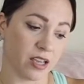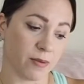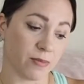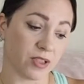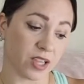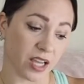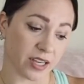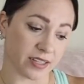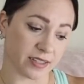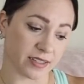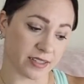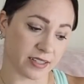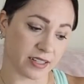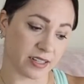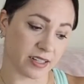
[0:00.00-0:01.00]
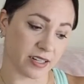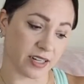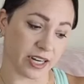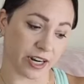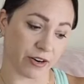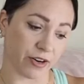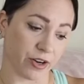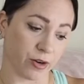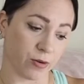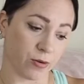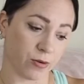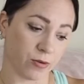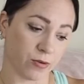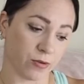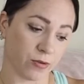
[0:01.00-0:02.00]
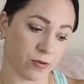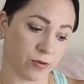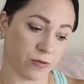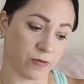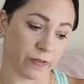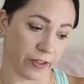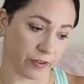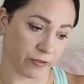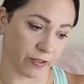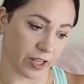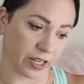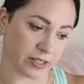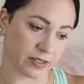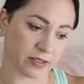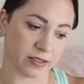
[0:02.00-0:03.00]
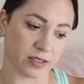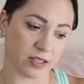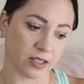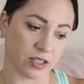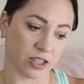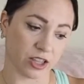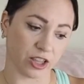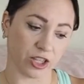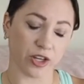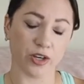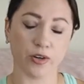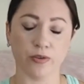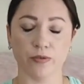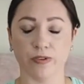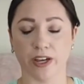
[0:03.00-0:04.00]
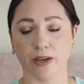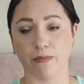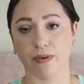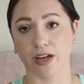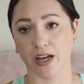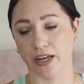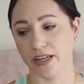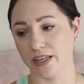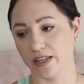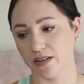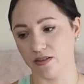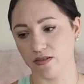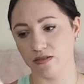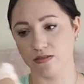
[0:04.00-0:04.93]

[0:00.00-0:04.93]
plus narrow Featherflex low vamp high heel.